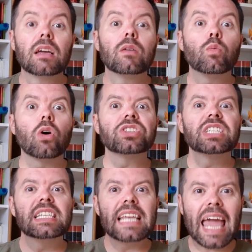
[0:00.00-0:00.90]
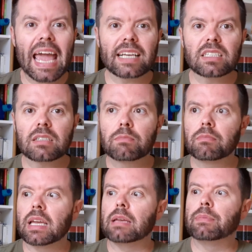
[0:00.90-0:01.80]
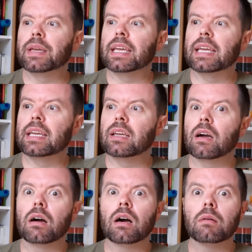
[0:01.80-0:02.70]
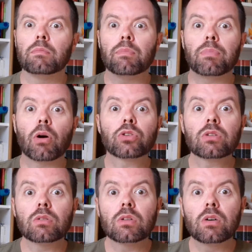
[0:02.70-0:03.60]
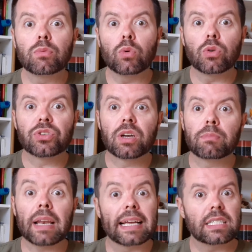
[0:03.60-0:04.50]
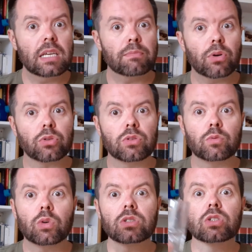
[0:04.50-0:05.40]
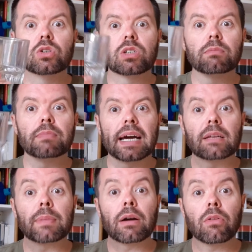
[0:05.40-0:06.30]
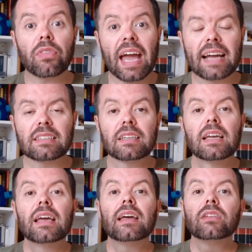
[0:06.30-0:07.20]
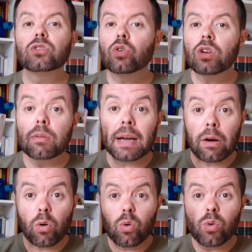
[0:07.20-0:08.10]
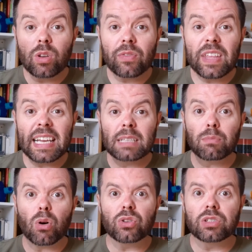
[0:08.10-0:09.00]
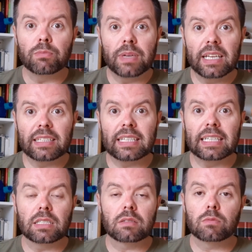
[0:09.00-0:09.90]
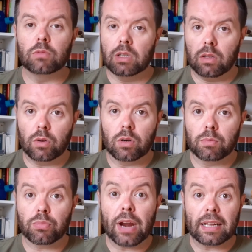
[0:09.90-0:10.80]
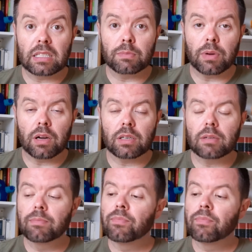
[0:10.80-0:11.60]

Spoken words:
What's next? Maybe a bottle of water, a plastic bottle. What's good and bad about that? Talk about all of these possibilities with your practice partner,